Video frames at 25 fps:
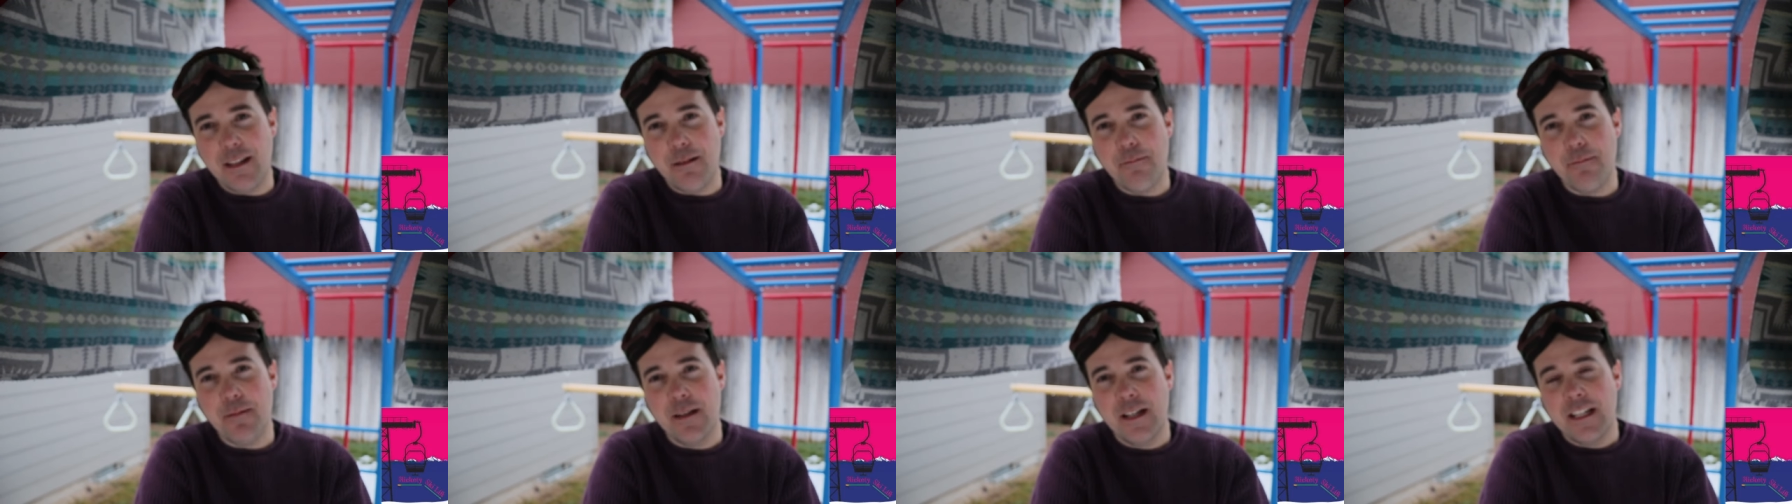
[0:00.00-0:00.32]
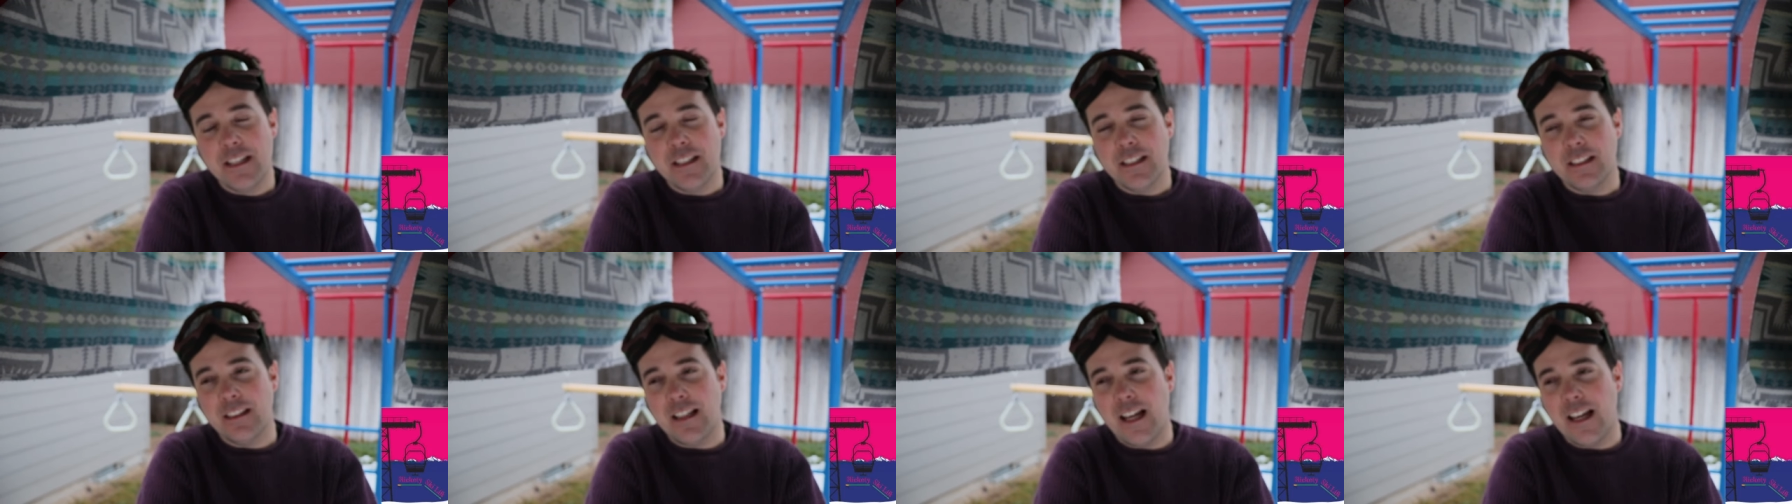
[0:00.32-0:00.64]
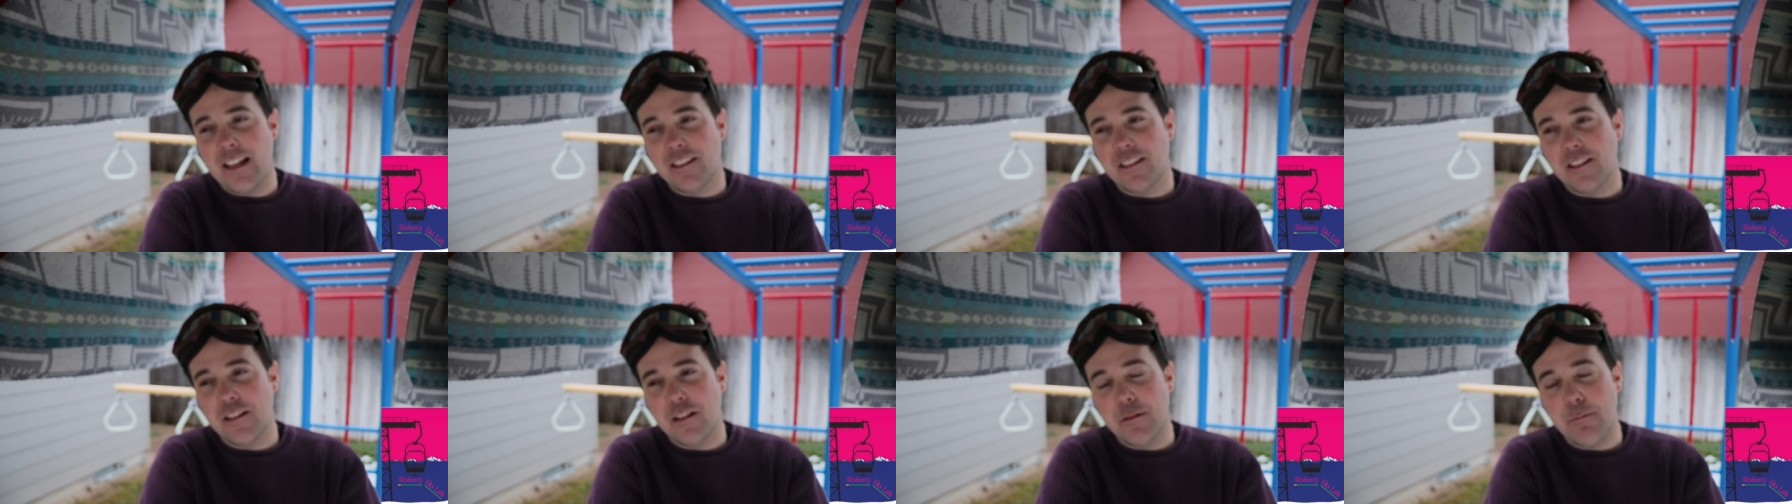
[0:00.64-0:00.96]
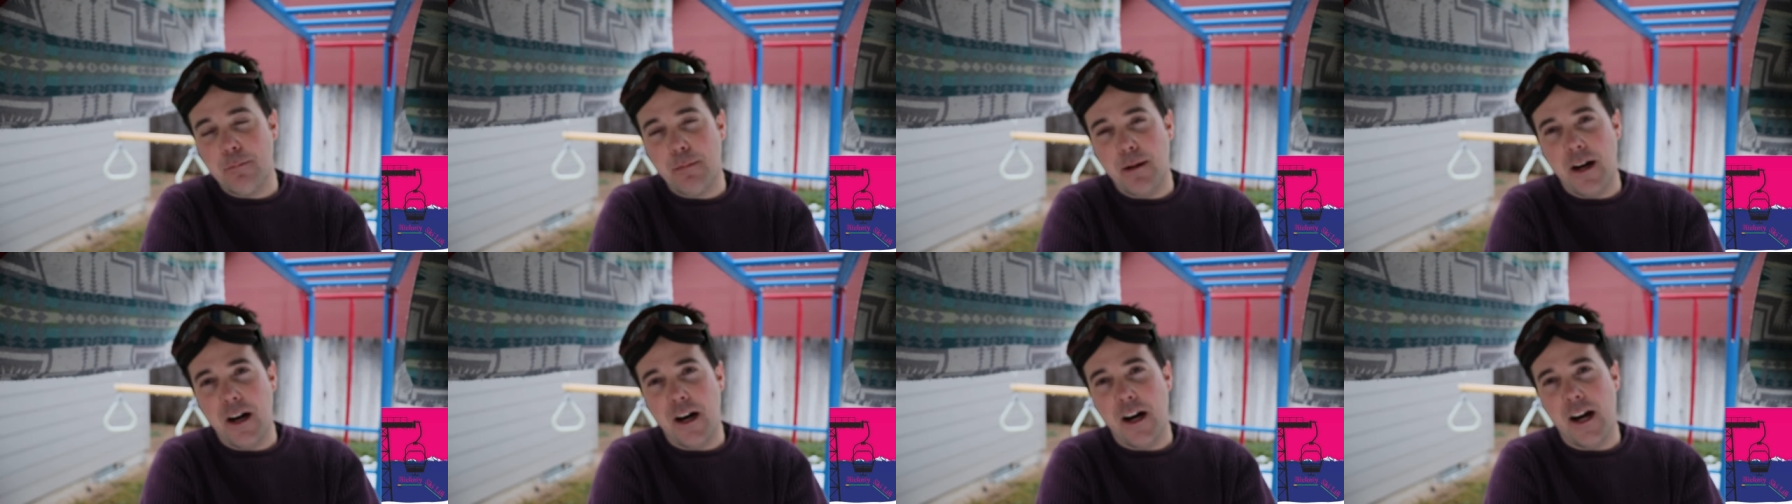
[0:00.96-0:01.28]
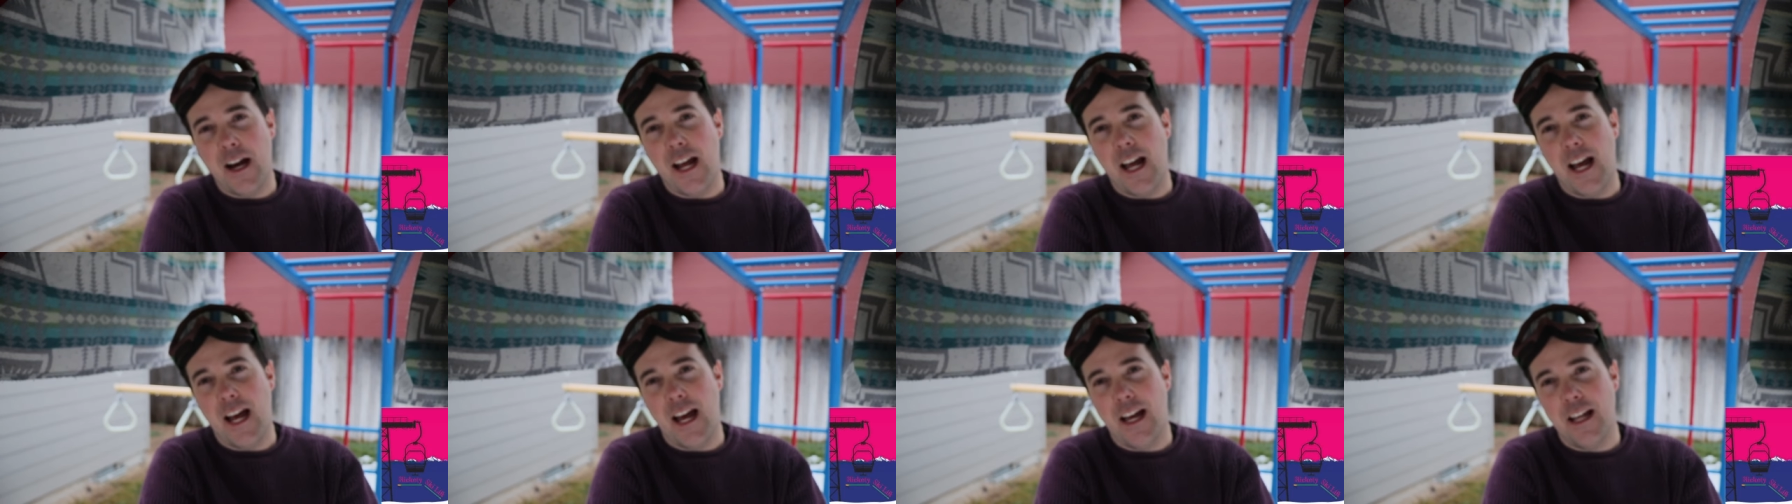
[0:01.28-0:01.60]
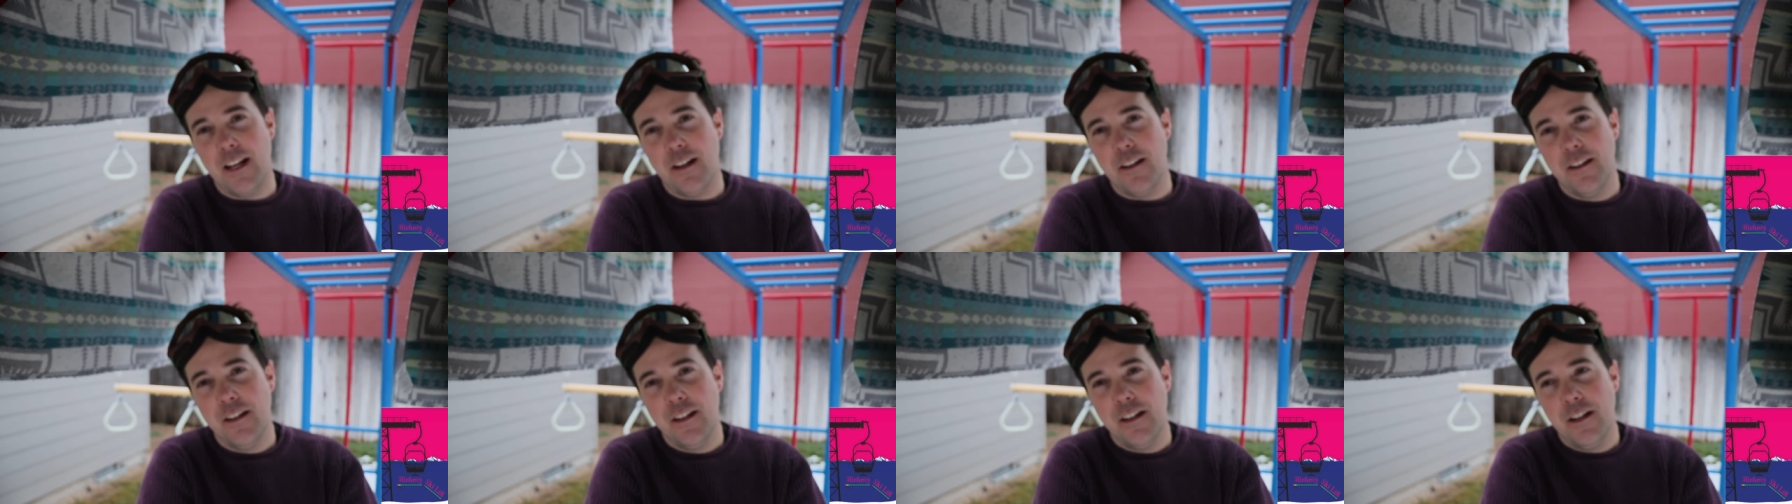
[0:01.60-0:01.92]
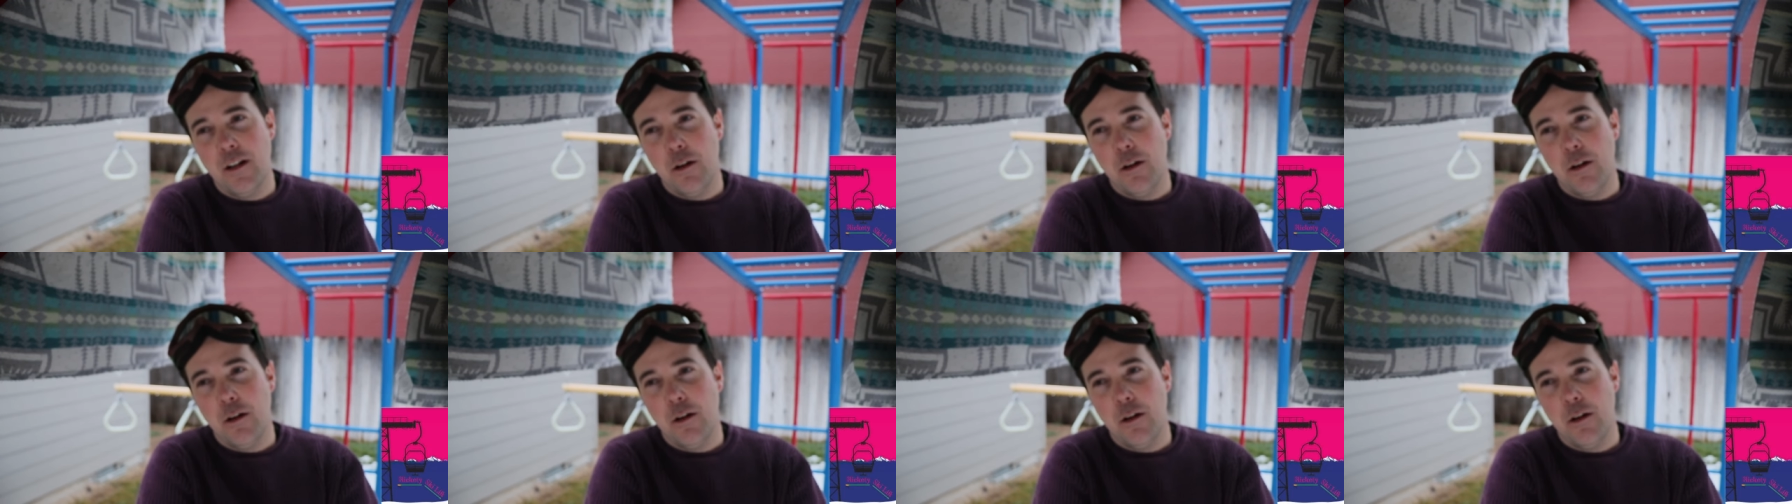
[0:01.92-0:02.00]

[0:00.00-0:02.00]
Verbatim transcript: them. The last good pair I had